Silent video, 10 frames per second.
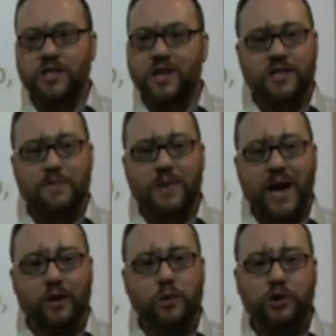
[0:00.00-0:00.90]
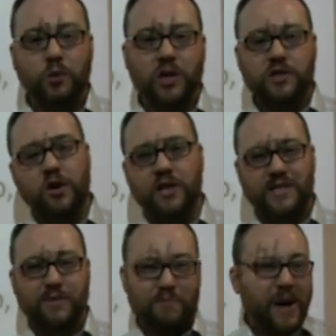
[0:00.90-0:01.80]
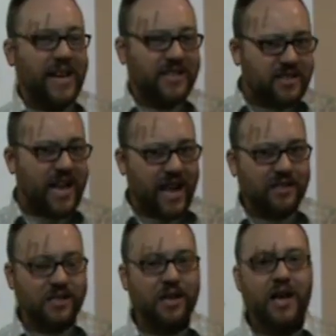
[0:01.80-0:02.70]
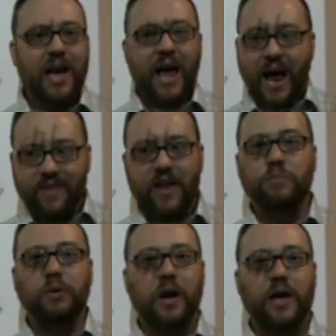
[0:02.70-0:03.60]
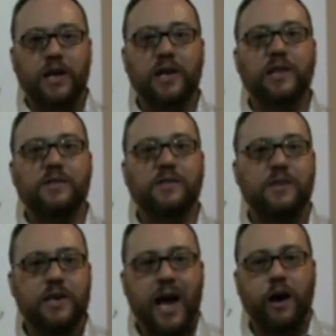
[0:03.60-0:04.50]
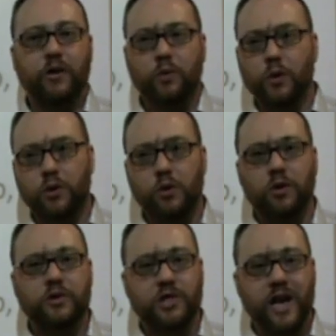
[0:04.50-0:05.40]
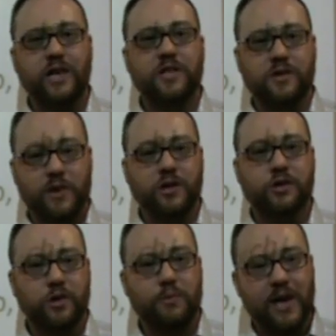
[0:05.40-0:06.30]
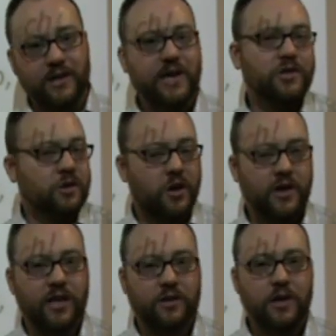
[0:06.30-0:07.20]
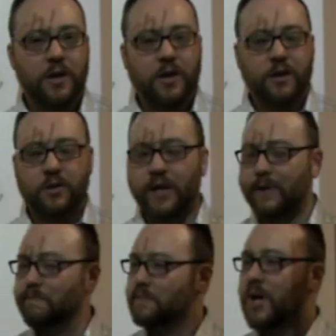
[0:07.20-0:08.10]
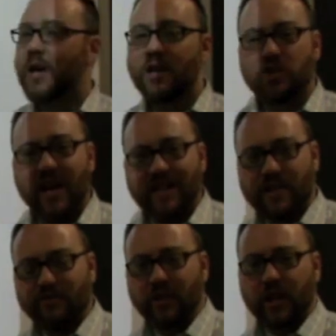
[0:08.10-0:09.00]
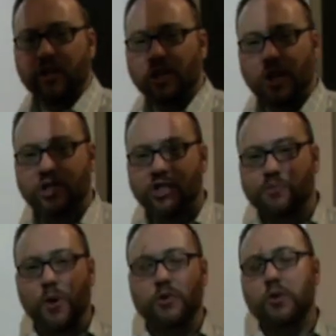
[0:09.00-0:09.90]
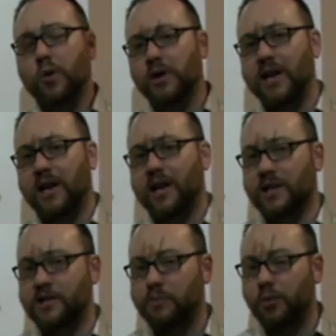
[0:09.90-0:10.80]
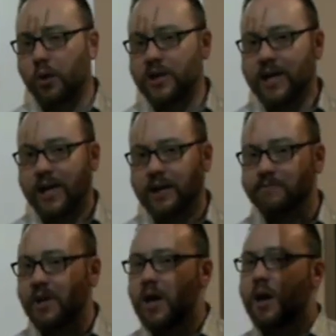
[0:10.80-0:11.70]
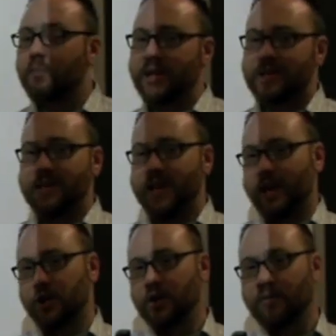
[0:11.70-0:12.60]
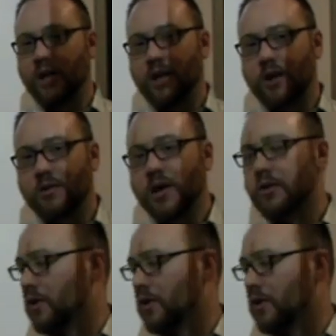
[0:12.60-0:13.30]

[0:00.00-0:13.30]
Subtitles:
It doesn't matter which one as long as it makes sense. And then plug it in and see how your word order changes and make sure you're paying attention to all that. Okay? So that's it for conjunctions, both coordinating and subordinating. Bis die nächste Video.